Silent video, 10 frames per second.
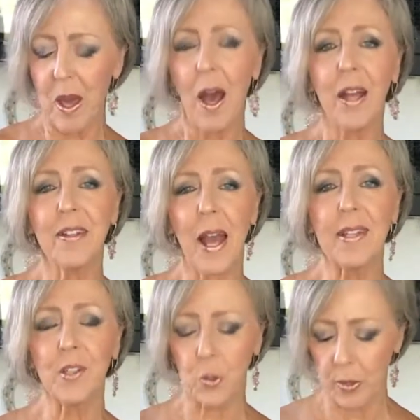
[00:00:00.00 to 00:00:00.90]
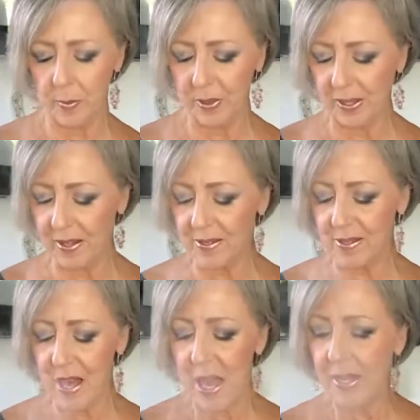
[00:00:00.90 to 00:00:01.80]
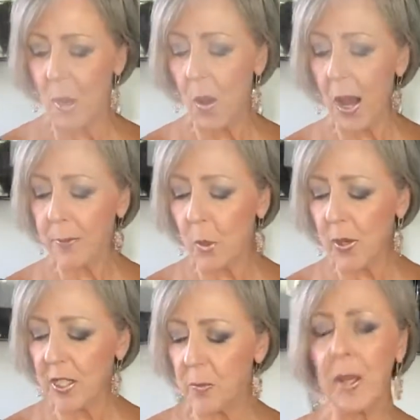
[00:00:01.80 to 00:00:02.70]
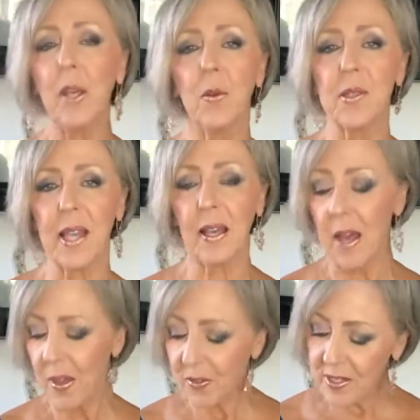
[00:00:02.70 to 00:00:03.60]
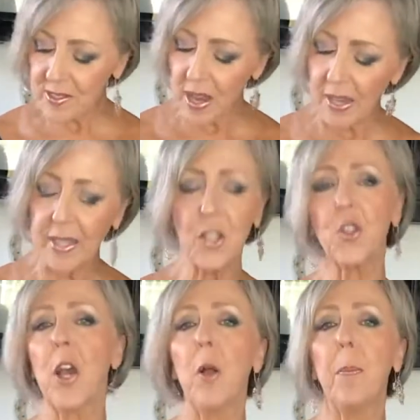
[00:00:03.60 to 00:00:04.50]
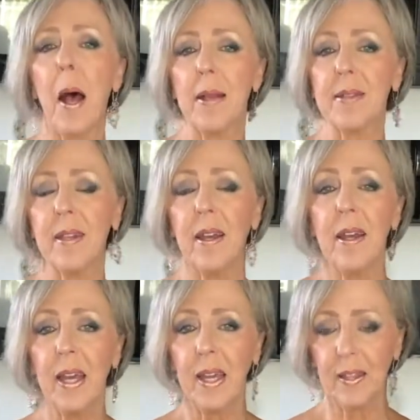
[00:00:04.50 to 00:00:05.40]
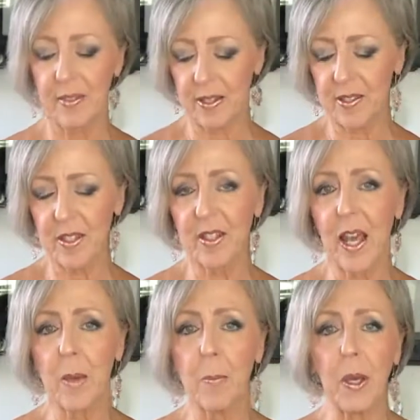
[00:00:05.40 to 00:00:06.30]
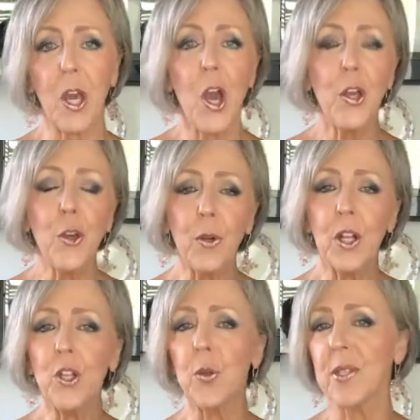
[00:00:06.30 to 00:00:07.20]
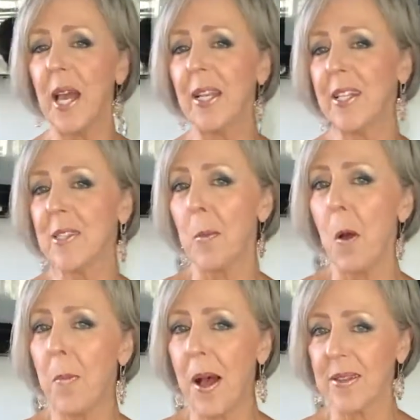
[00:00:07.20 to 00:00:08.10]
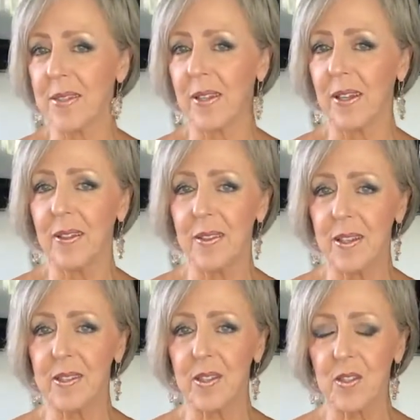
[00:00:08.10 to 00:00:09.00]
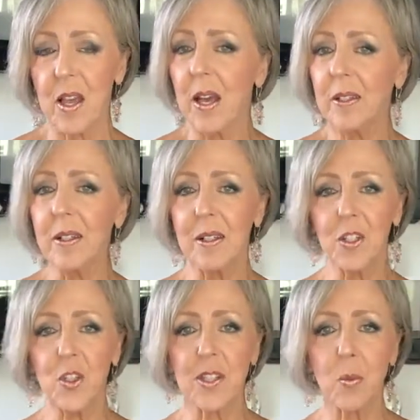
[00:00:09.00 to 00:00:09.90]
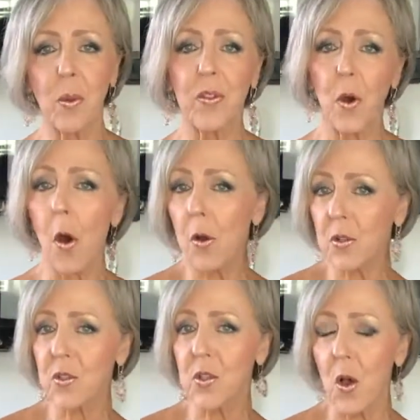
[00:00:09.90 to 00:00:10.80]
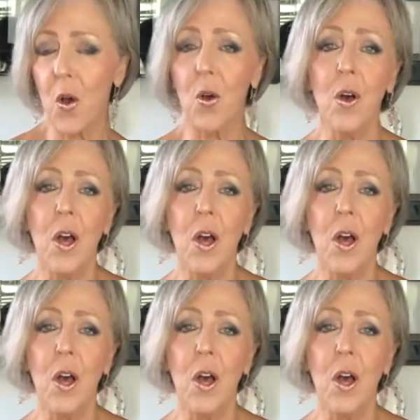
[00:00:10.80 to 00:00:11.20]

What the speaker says: a nice creaminess. Now I'm going to be using these tiny shell pasta in this today, but you can use any small pasta in this. It's delicious with orzo,